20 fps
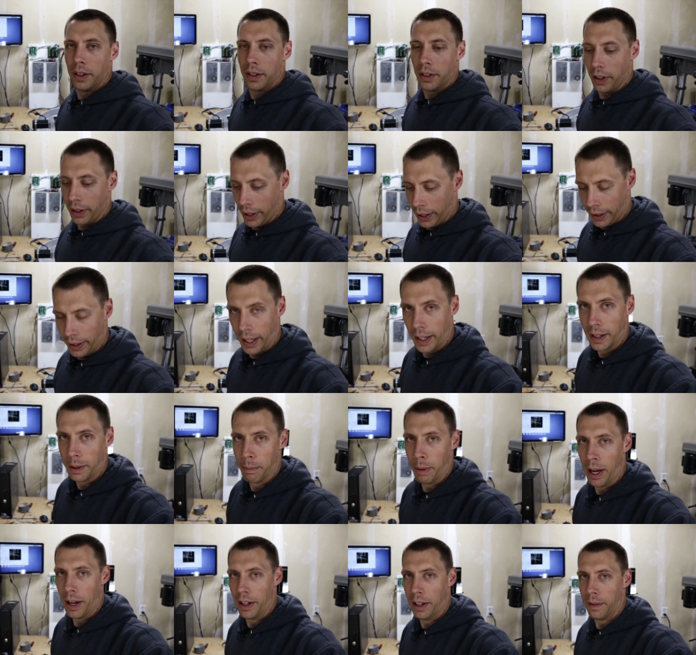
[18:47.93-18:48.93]
So I think that's
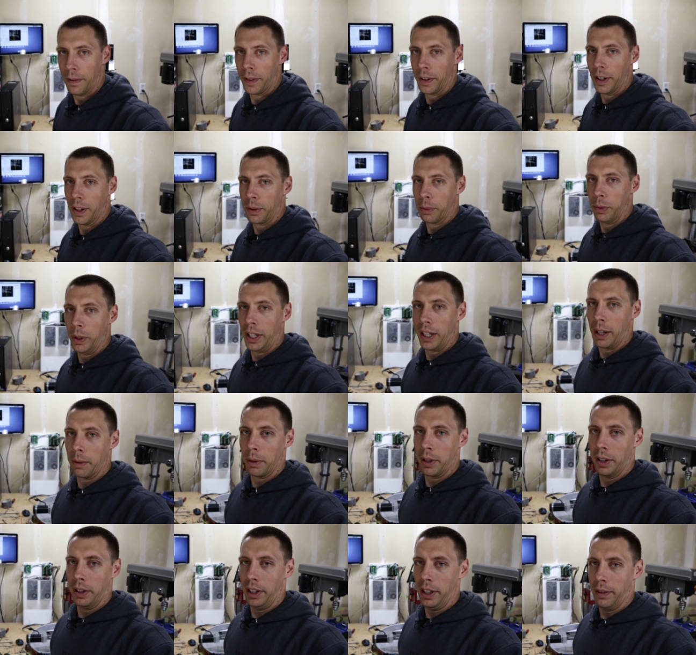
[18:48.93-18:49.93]
about it for this week. I'm
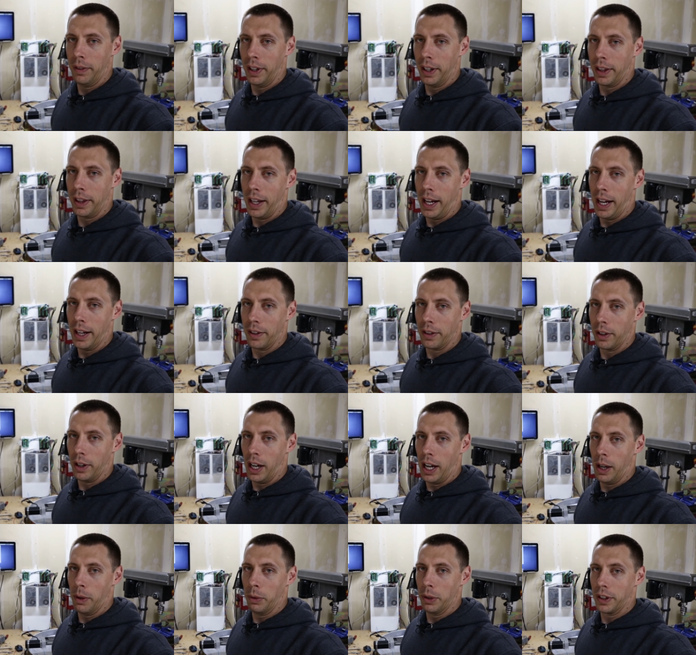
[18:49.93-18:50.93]
gonna leave it at that. So
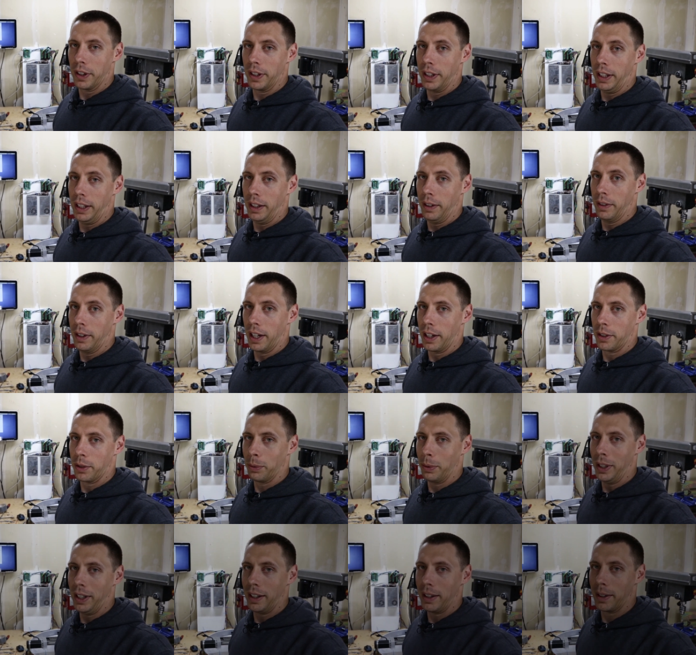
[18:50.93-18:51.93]
I will see you next
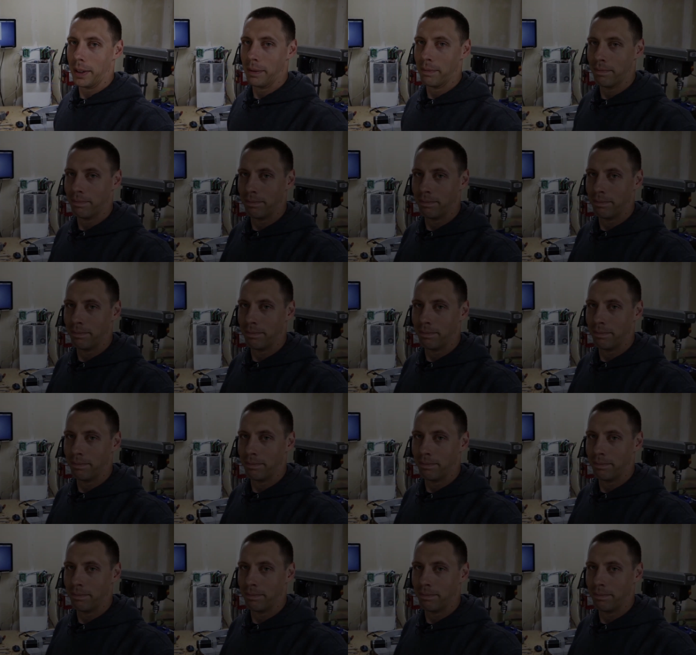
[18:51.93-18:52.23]
week.